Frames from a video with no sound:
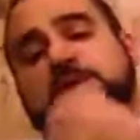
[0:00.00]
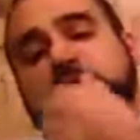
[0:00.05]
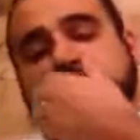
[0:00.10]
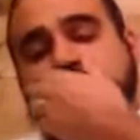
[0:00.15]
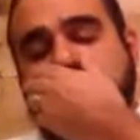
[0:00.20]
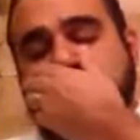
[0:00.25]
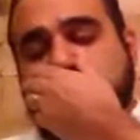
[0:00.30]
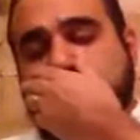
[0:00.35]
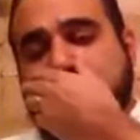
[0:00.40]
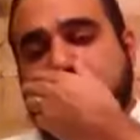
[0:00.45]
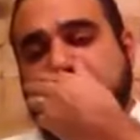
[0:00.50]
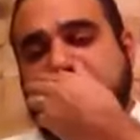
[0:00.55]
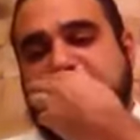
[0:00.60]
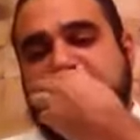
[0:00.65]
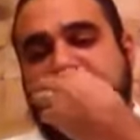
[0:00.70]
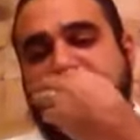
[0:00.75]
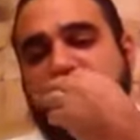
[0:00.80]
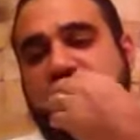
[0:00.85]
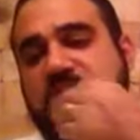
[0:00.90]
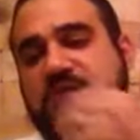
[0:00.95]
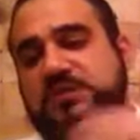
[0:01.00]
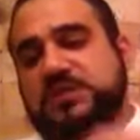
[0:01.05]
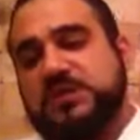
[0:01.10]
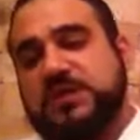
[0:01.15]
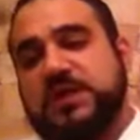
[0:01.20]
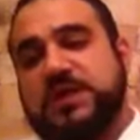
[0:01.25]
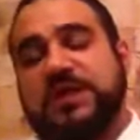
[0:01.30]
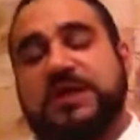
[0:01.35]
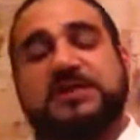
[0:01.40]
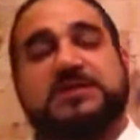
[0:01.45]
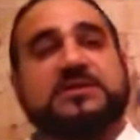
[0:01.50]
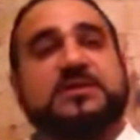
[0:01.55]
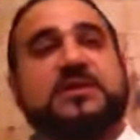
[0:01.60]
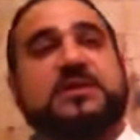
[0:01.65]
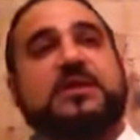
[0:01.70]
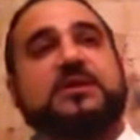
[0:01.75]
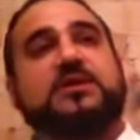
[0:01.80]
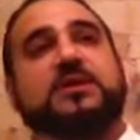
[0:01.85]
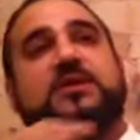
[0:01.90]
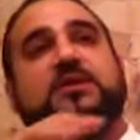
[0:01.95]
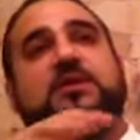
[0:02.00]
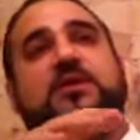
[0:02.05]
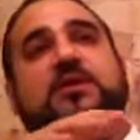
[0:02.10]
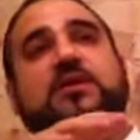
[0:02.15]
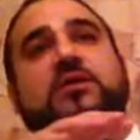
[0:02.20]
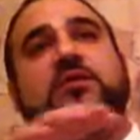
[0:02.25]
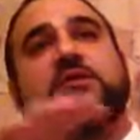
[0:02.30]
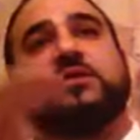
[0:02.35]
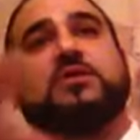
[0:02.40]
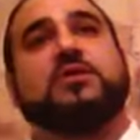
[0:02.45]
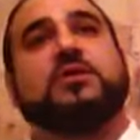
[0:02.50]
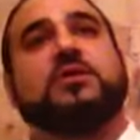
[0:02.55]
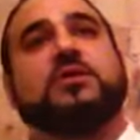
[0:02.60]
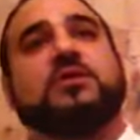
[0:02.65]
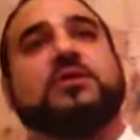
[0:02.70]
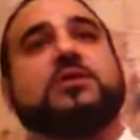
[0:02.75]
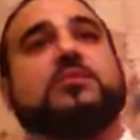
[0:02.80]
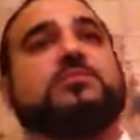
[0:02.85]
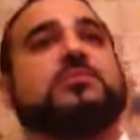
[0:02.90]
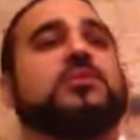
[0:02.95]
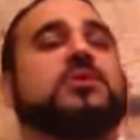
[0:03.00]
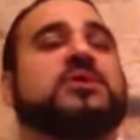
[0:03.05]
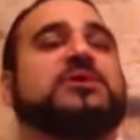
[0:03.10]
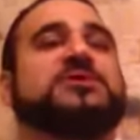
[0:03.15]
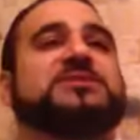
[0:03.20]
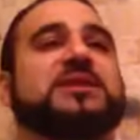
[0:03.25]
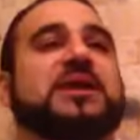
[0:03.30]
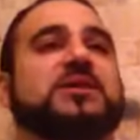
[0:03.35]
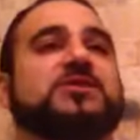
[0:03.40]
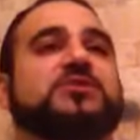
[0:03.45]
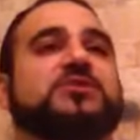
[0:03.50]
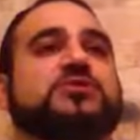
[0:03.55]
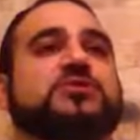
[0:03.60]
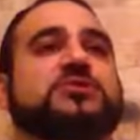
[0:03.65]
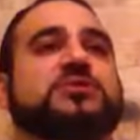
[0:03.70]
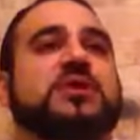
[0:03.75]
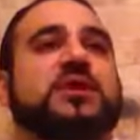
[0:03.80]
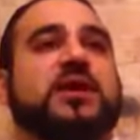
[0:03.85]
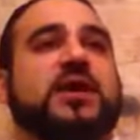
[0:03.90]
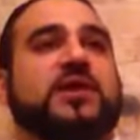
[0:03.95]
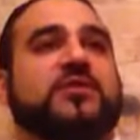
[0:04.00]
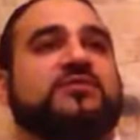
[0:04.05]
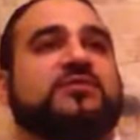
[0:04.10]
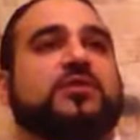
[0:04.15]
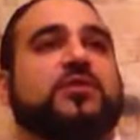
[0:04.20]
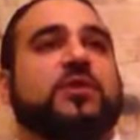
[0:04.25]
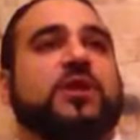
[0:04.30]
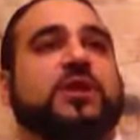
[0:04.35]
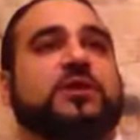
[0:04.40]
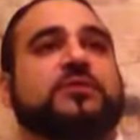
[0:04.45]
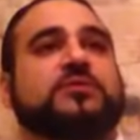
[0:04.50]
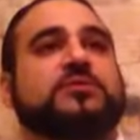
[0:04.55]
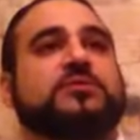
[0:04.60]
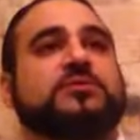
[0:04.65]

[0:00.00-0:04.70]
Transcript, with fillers: So I went to his house, and I see that there are Buddha statues everywhere.